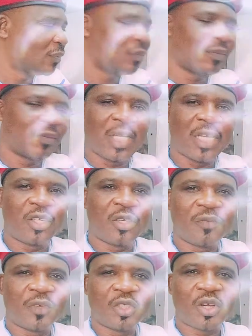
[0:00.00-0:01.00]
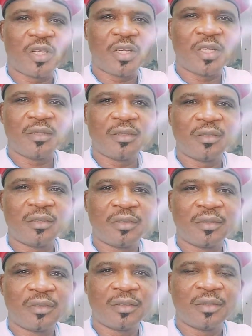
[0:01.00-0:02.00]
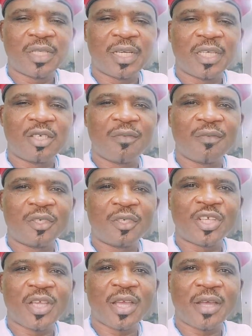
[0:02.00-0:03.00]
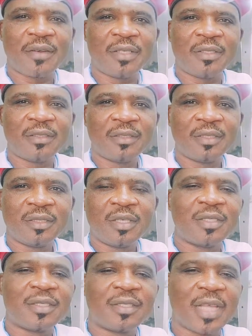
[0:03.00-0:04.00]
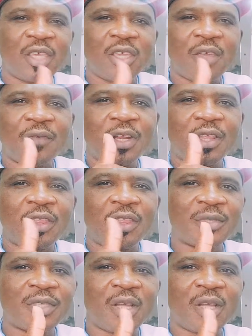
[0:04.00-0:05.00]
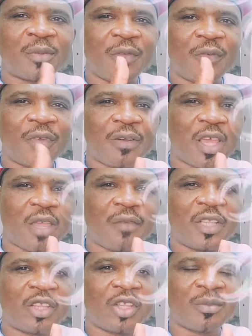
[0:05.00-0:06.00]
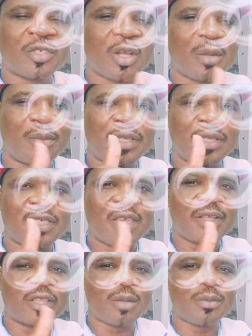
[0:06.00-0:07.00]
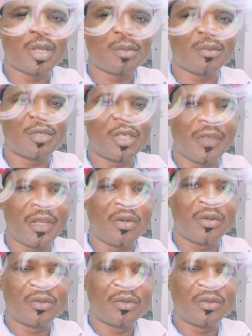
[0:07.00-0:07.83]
Thank you for joining. Thank you for sharing. Thank you for the thumbs up. If you are not giving a thumbs up, please give a thumbs up to the video.